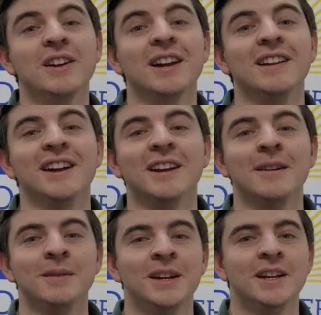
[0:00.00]
going to like
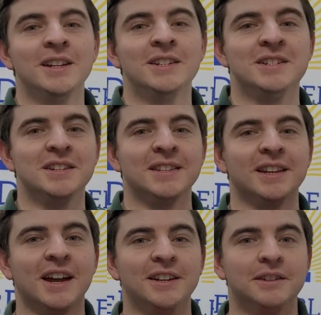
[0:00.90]
them, just like
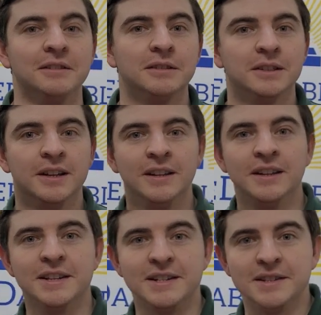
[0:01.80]
I do,
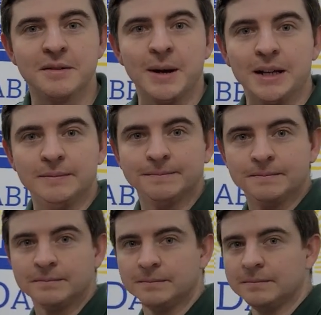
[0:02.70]
because these are mine.
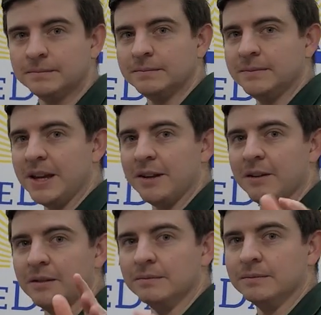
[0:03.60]
Hey, can
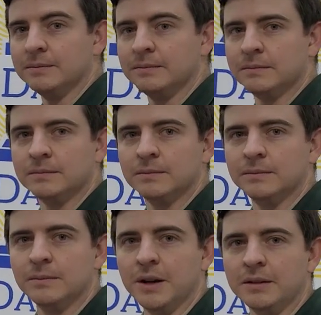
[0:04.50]
I add some?
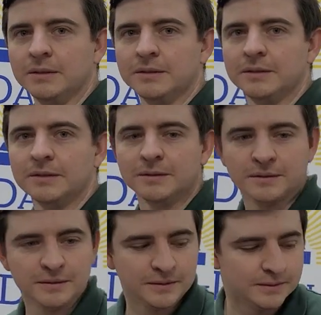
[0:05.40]
What? Hey,
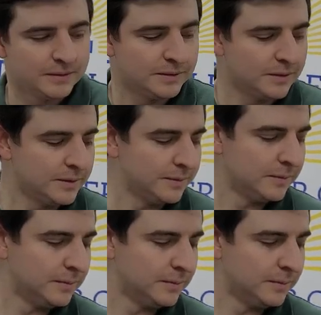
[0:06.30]
you know if you... uh.